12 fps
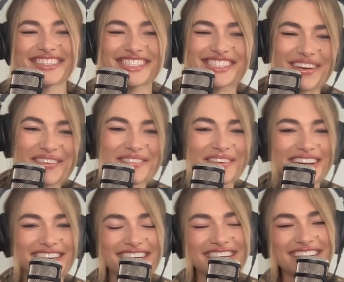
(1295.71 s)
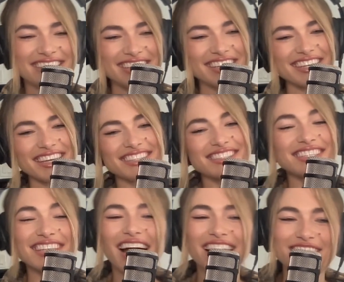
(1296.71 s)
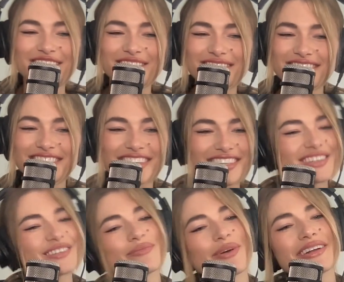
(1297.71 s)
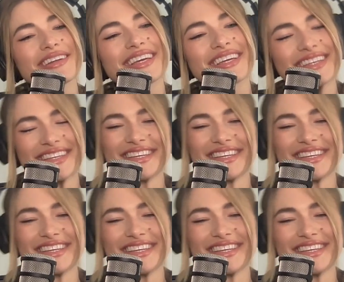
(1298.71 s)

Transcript: so funny. It says hi to you. It's like, good morning.